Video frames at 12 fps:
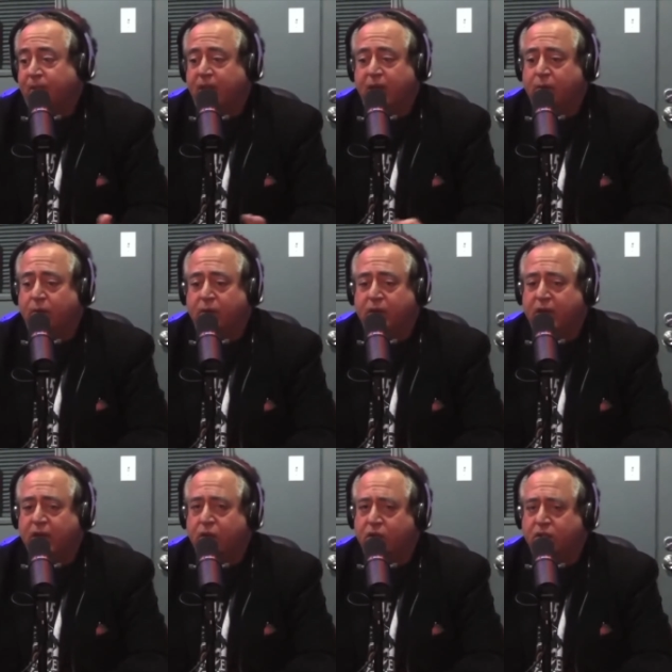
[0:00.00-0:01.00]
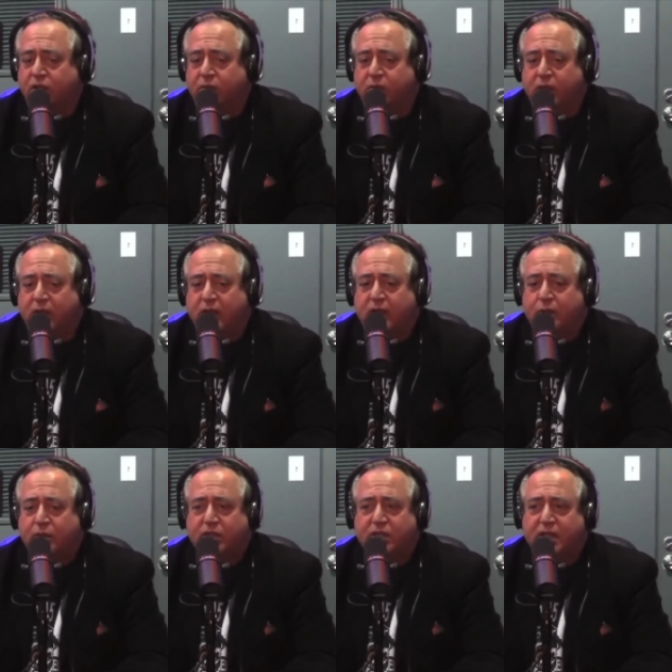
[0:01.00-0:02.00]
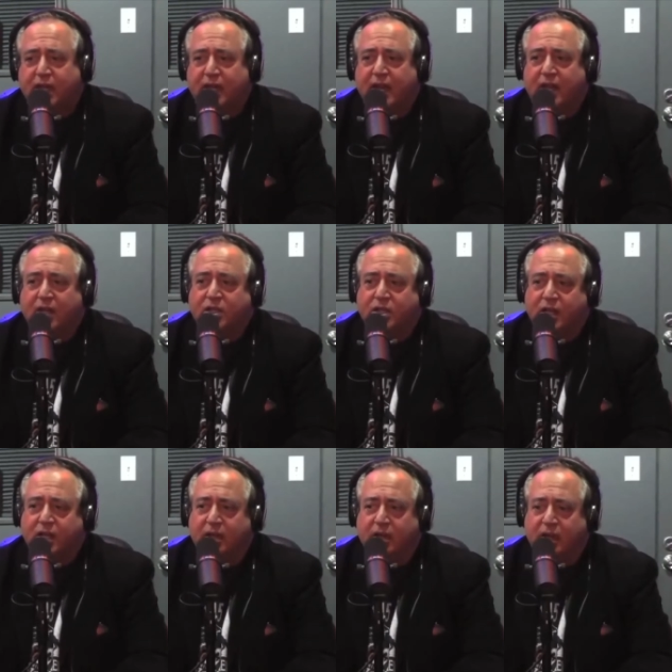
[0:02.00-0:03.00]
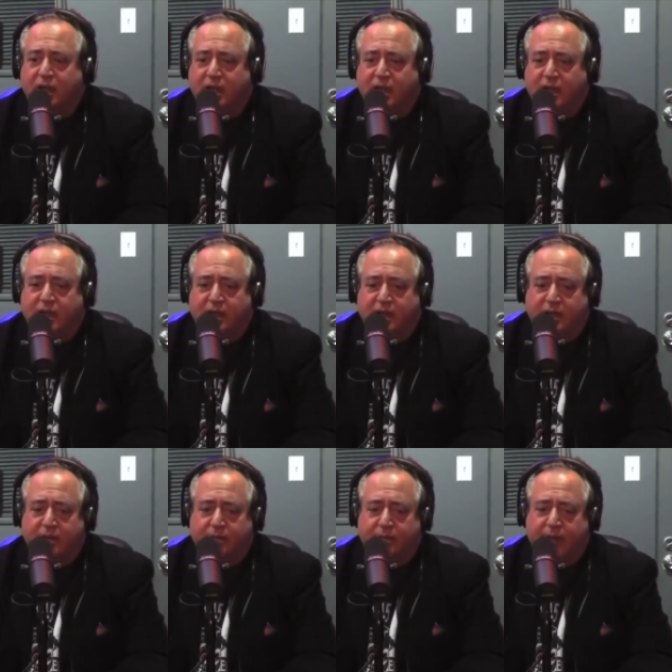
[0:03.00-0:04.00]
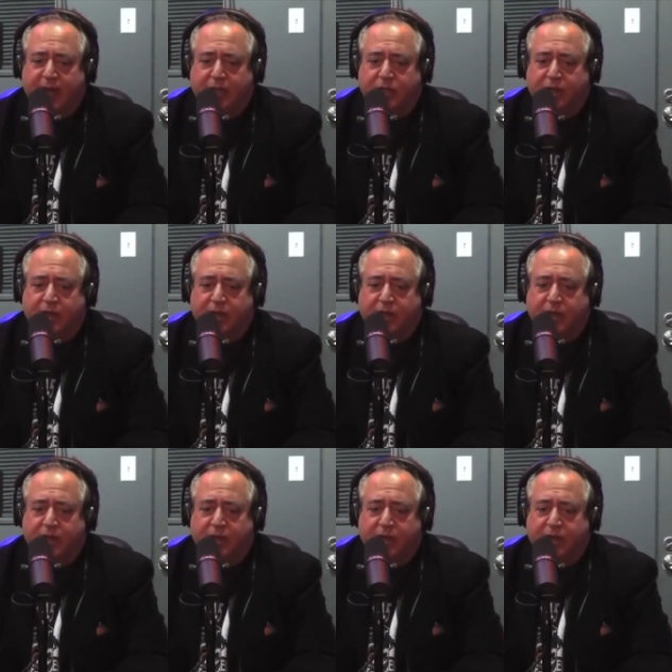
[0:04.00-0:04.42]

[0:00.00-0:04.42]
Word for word: And he also was a psychology uh, uh, uh, major.